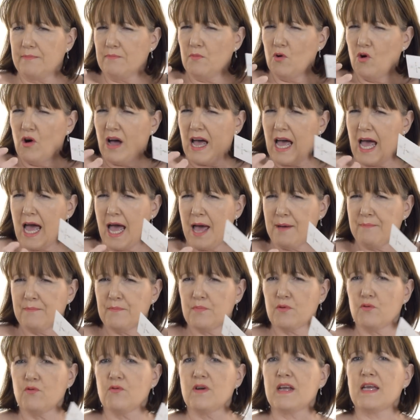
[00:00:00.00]
more
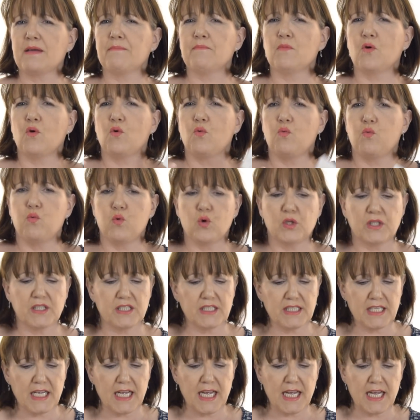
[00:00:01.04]
ambery, more
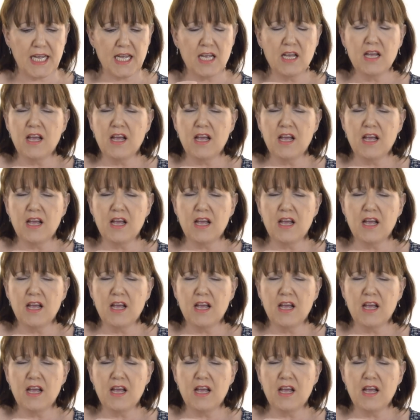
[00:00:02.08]
woodsy.